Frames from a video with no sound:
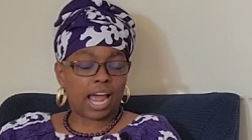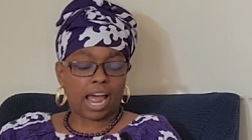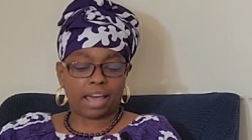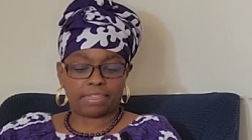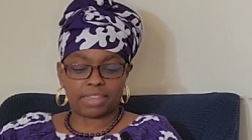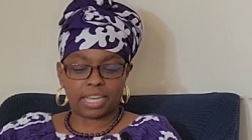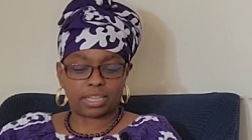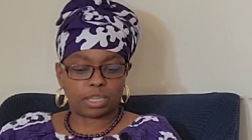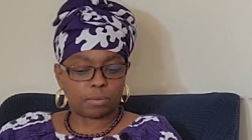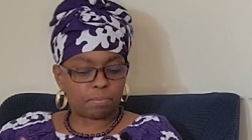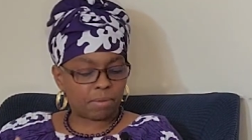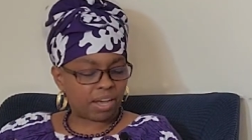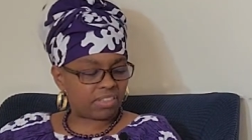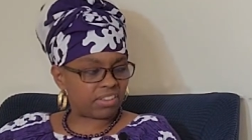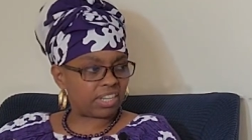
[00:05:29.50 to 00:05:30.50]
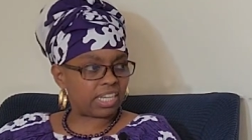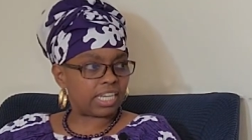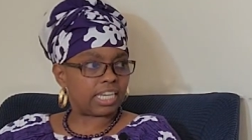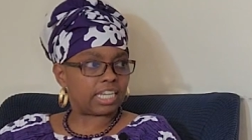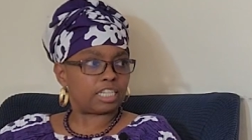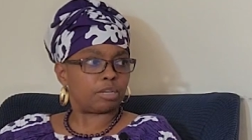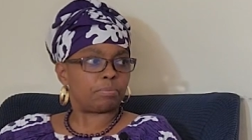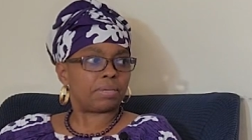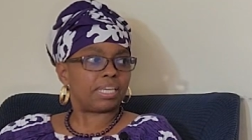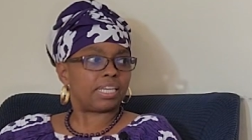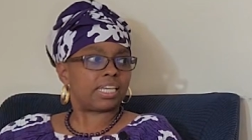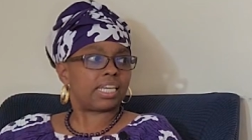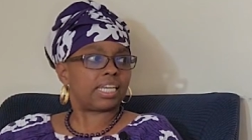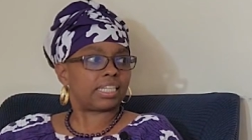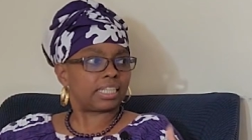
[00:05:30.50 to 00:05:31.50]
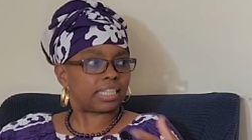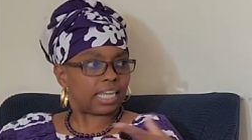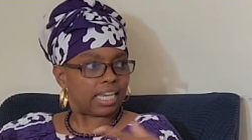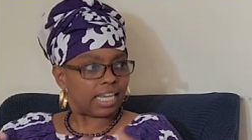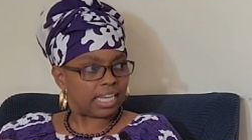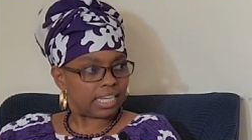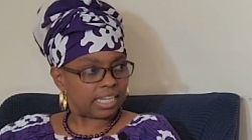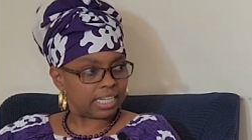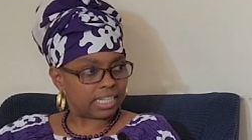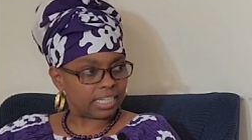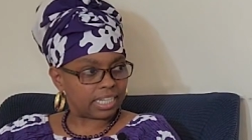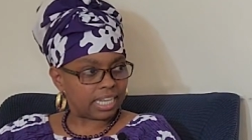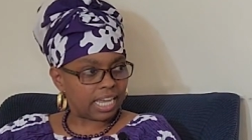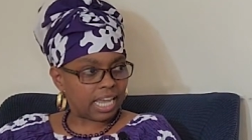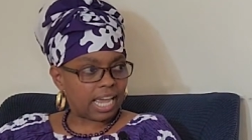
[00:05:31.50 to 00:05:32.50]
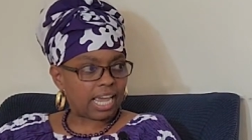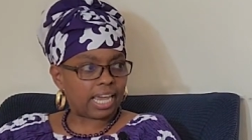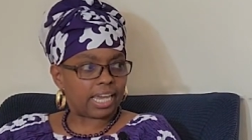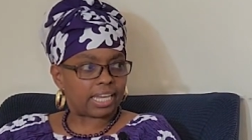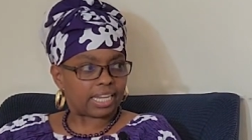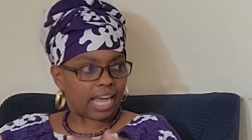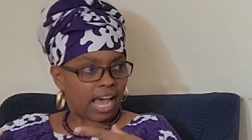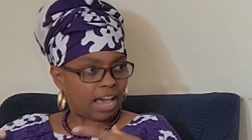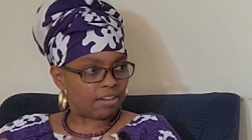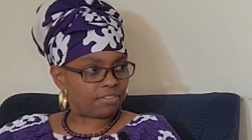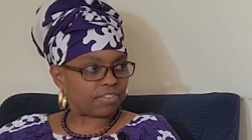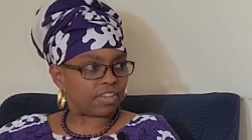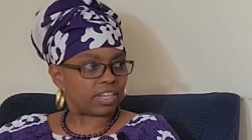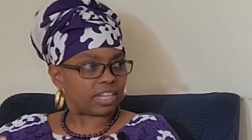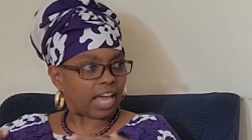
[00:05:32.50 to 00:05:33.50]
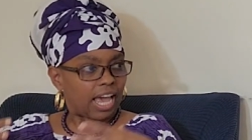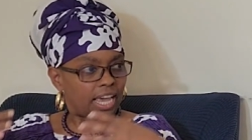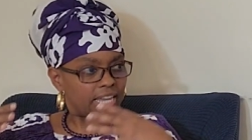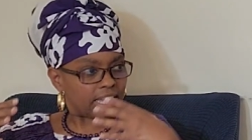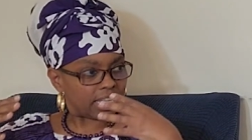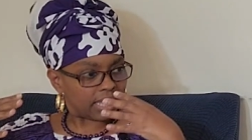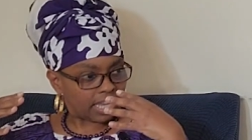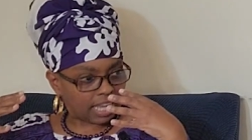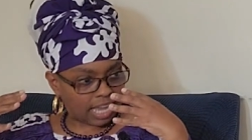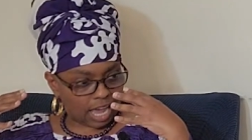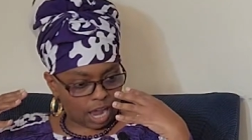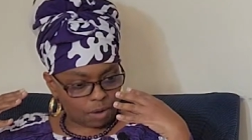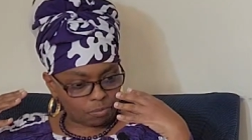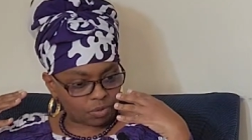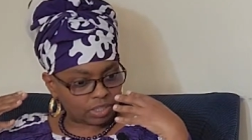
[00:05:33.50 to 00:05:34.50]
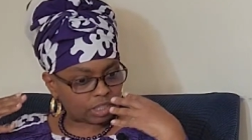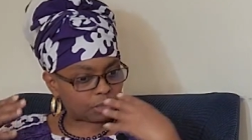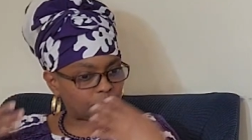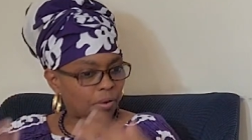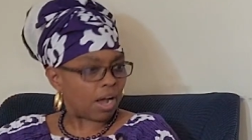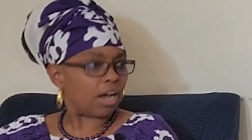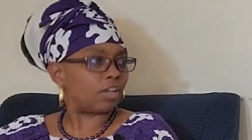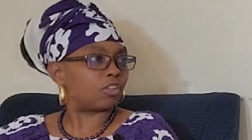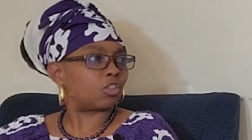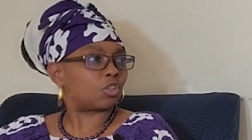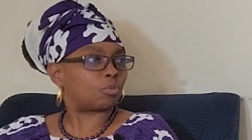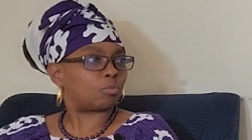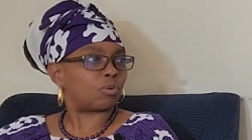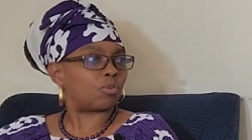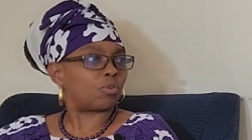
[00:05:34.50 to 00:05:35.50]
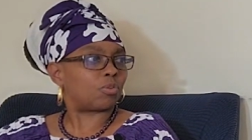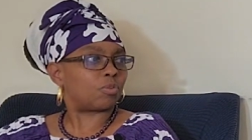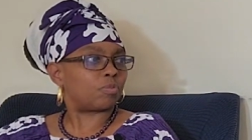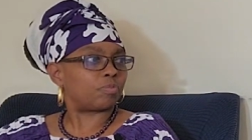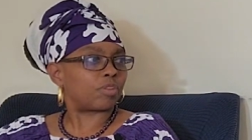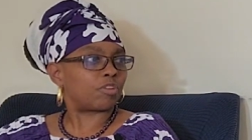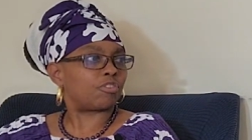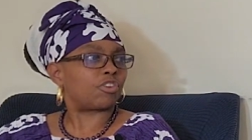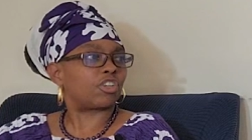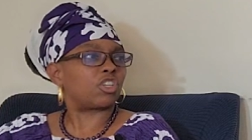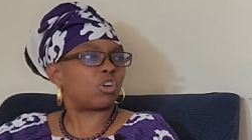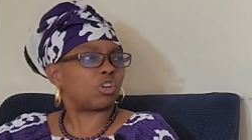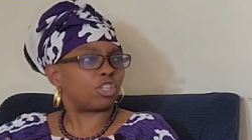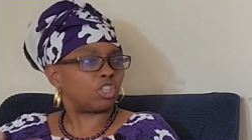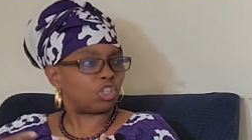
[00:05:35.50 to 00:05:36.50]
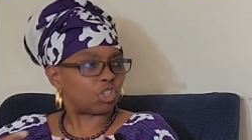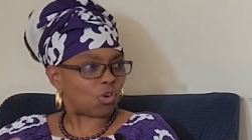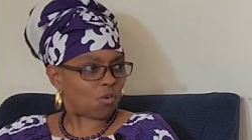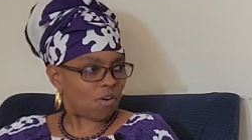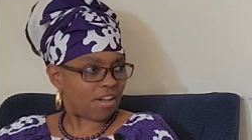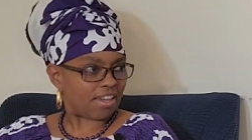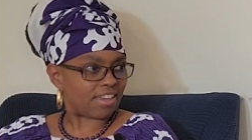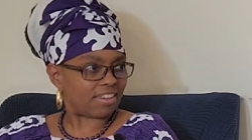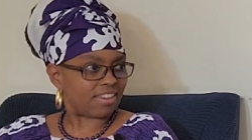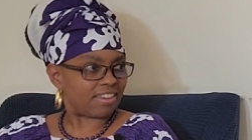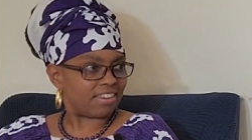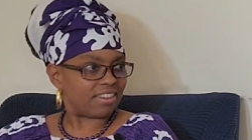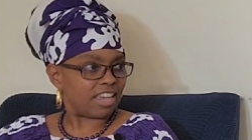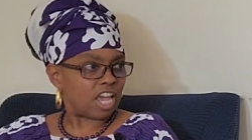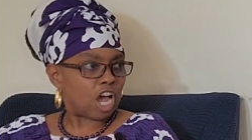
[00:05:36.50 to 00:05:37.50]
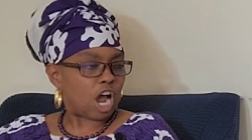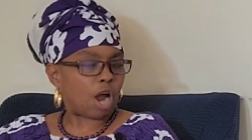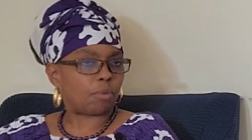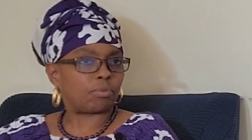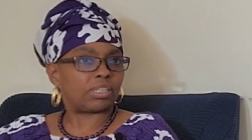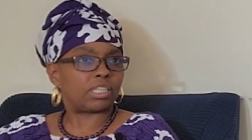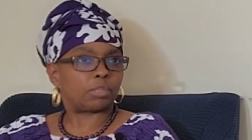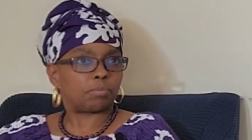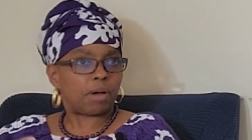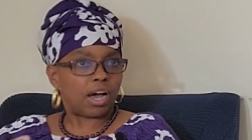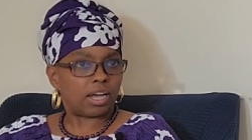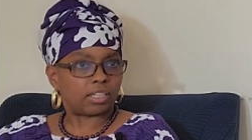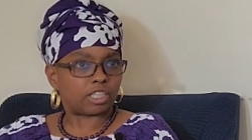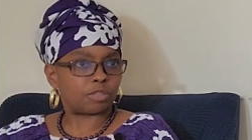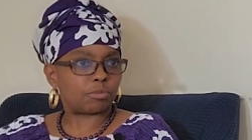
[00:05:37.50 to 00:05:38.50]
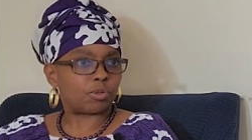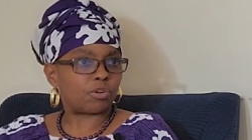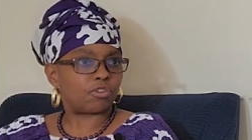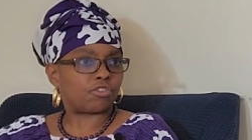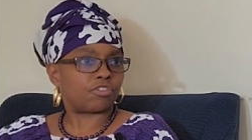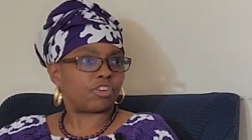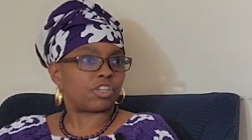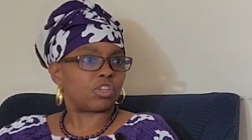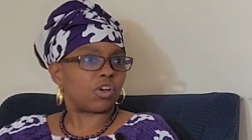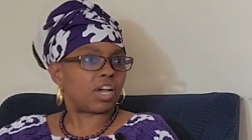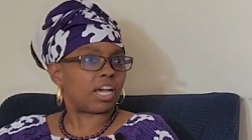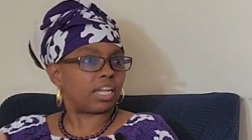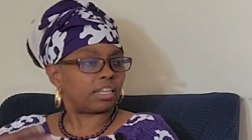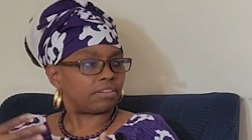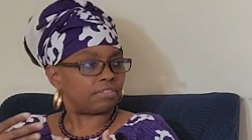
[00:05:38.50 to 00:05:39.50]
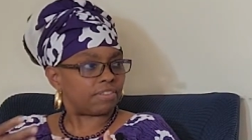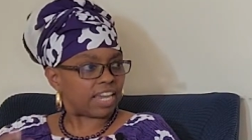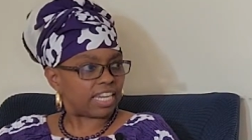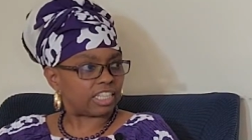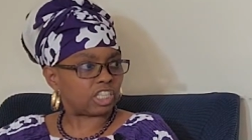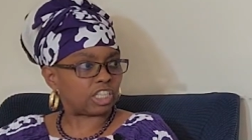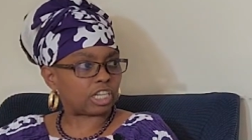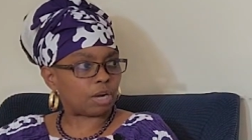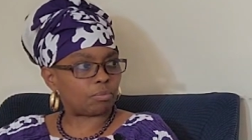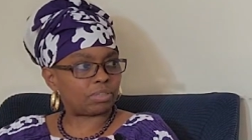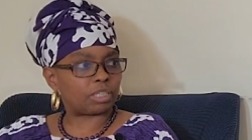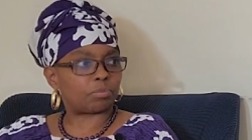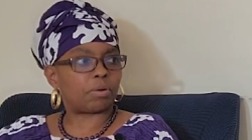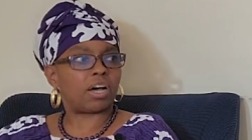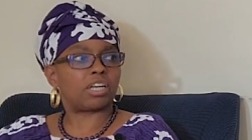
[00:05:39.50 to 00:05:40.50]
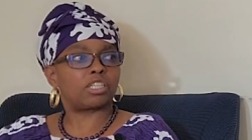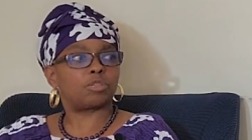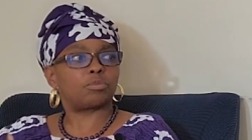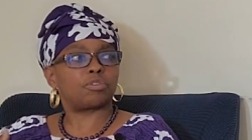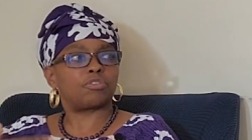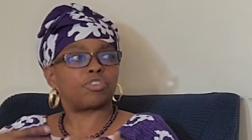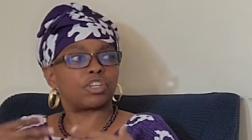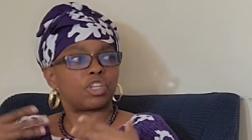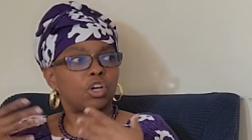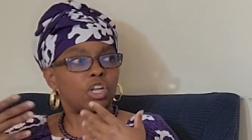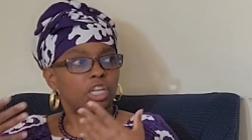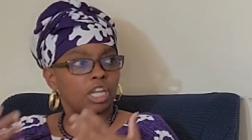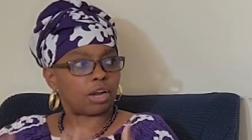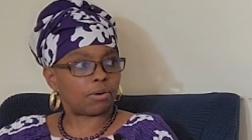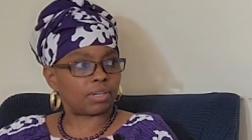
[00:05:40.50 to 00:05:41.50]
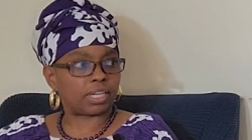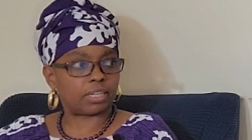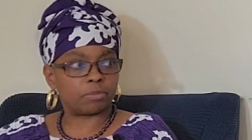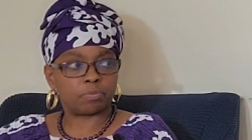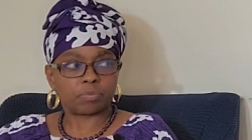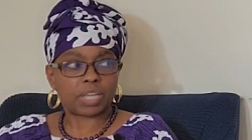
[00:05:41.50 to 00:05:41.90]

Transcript: I think the mother hand in me kicks in, mm-hmm. and I feel like I'm responsible mm-hmm. for your joy. I'm responsible for your elevation. I'm responsible for your learning.